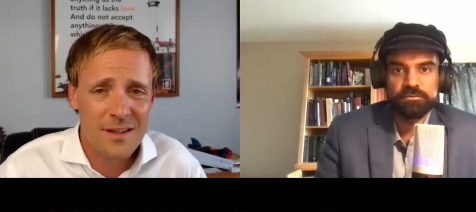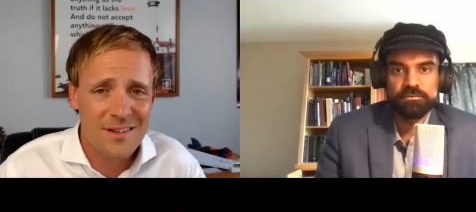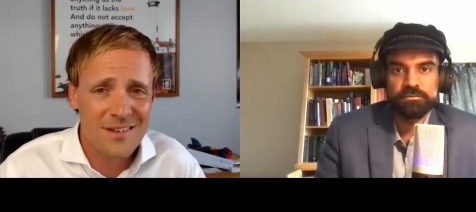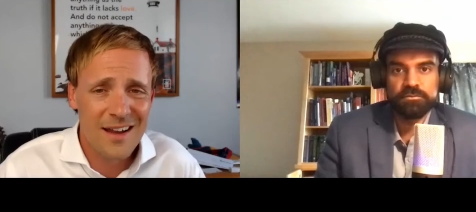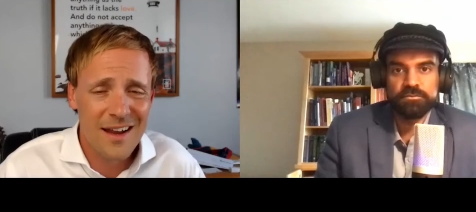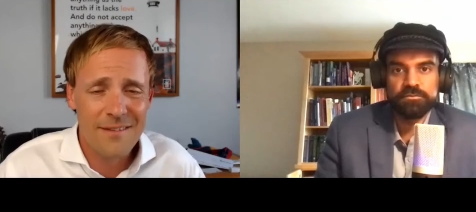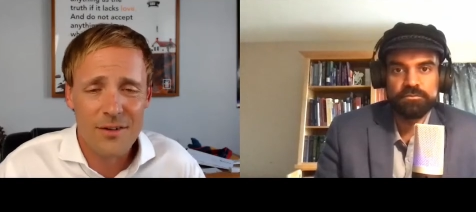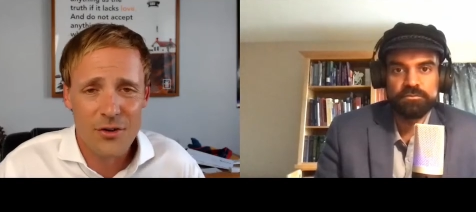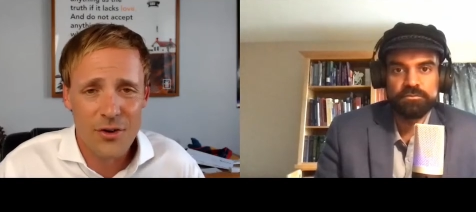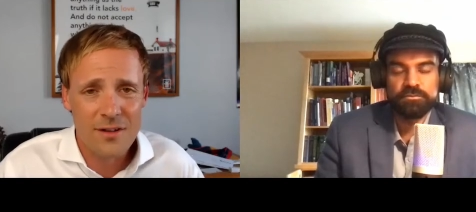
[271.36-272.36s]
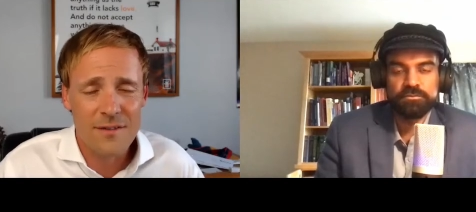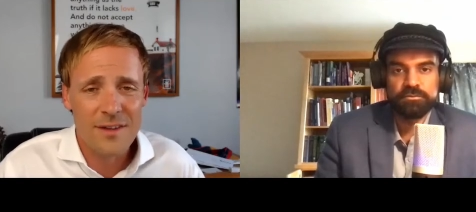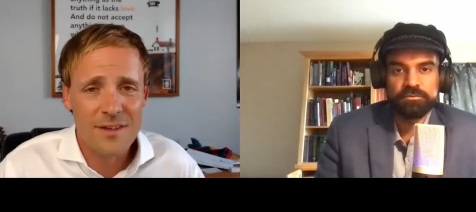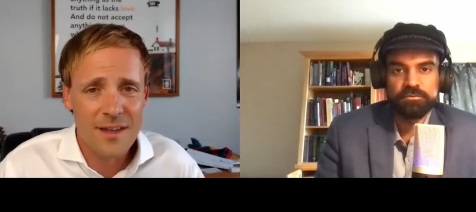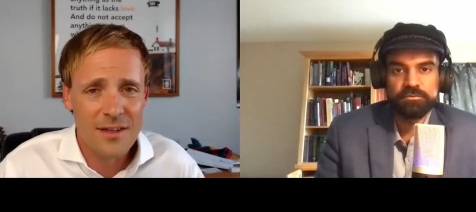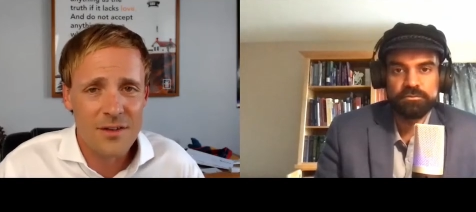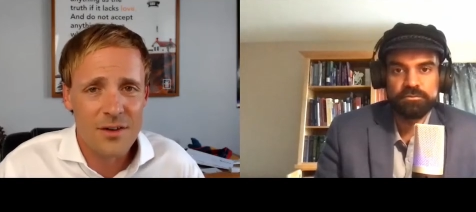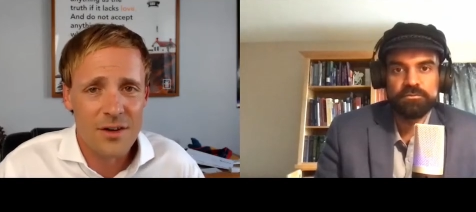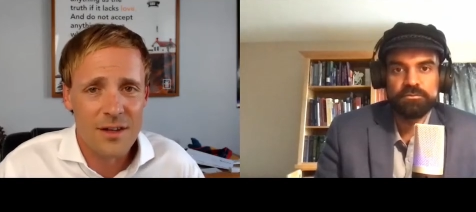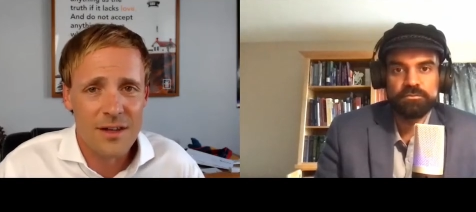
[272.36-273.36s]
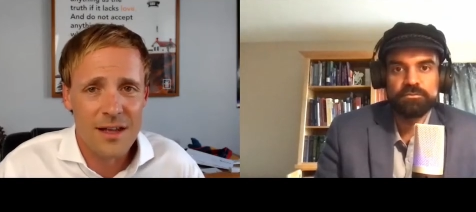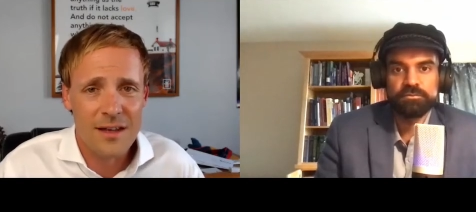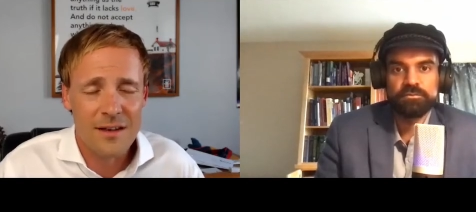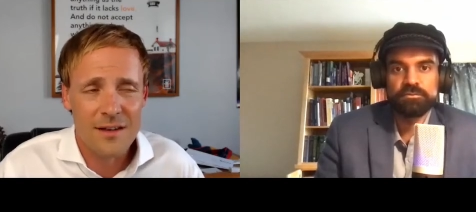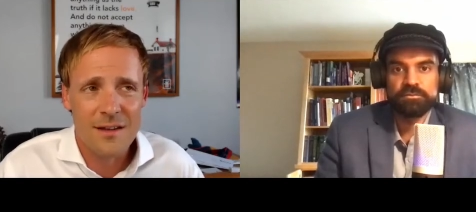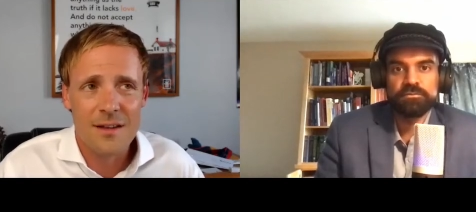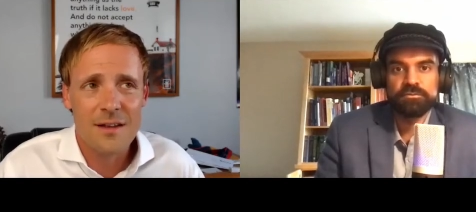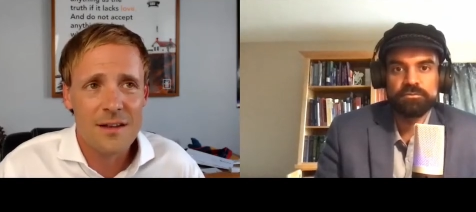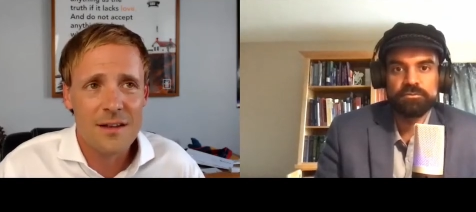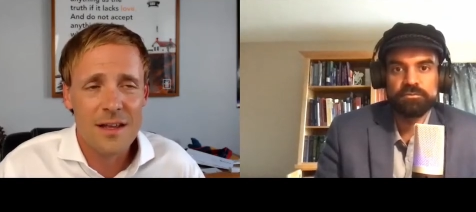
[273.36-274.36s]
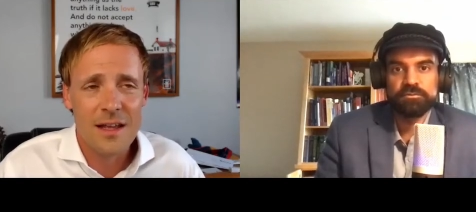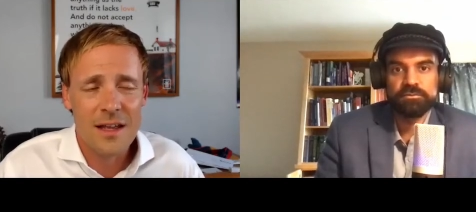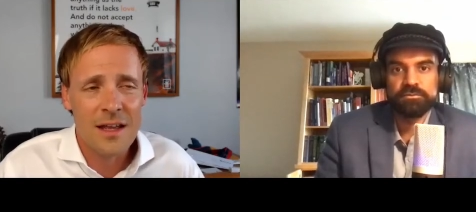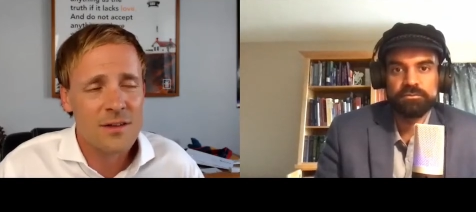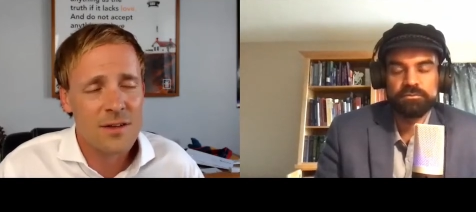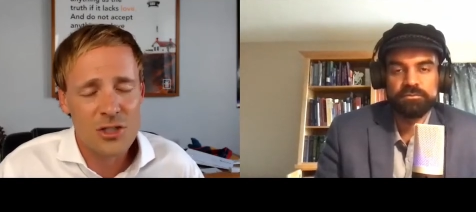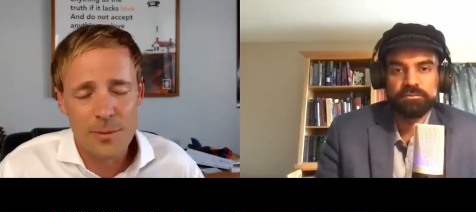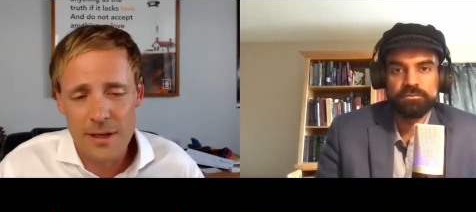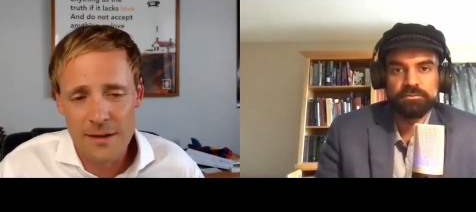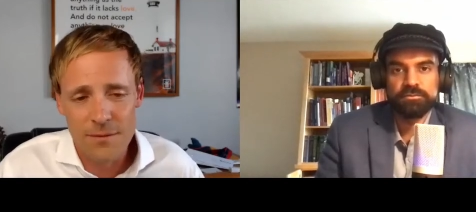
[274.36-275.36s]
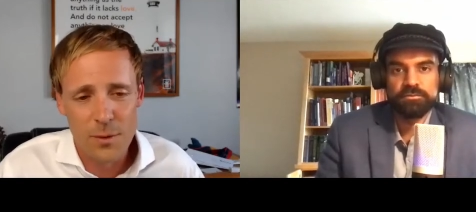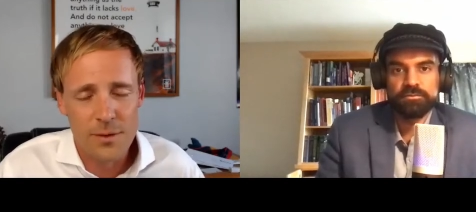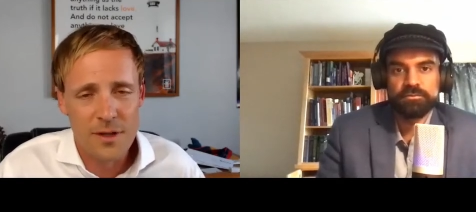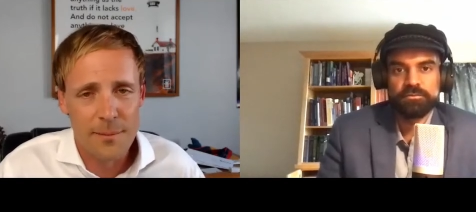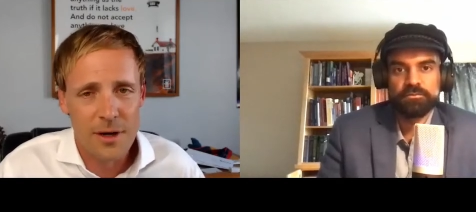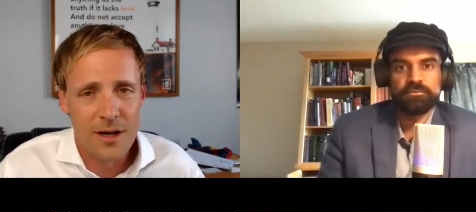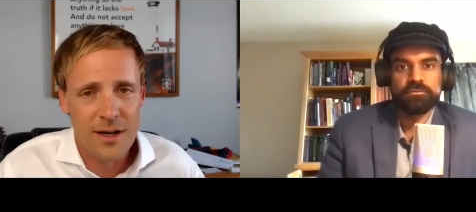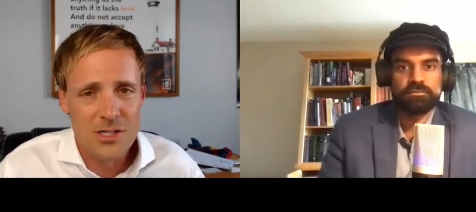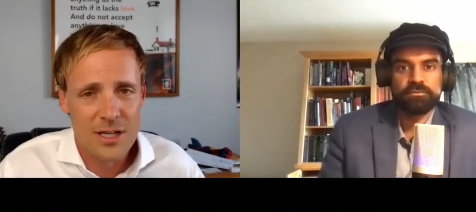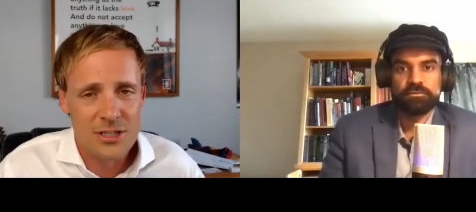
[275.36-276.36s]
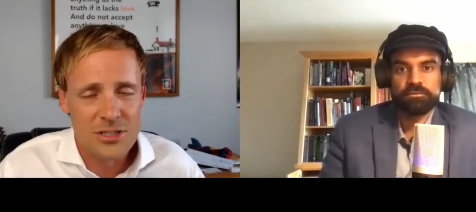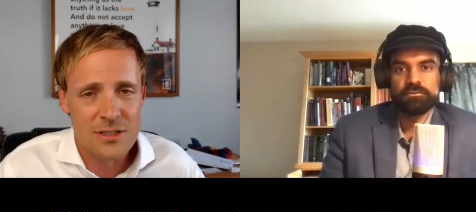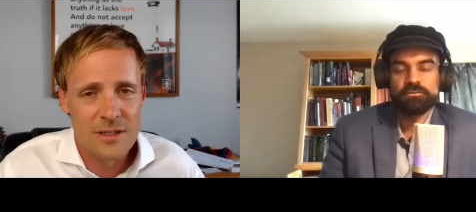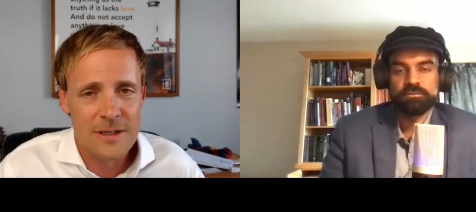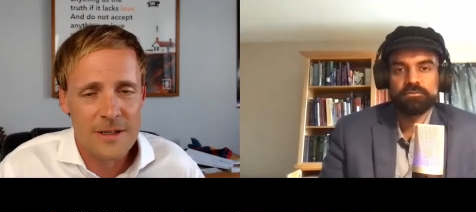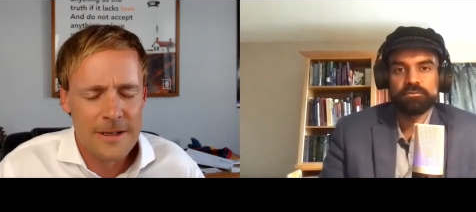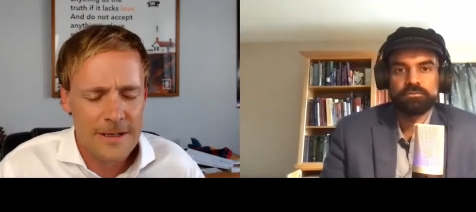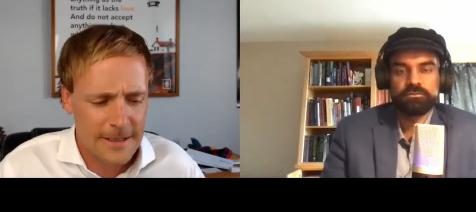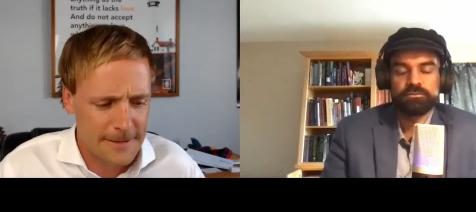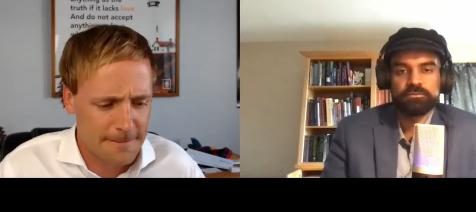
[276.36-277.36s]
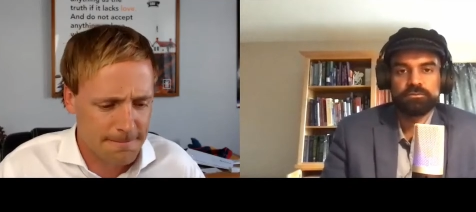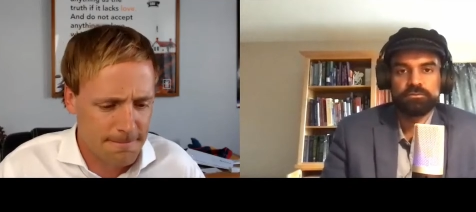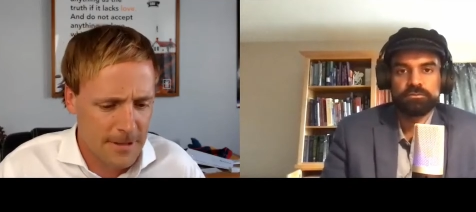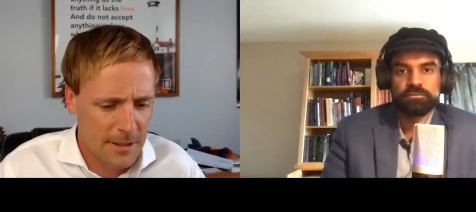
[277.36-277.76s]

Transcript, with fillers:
Speaker 1: it's kind of aggressively secular and and has such a big influence on American education. Um,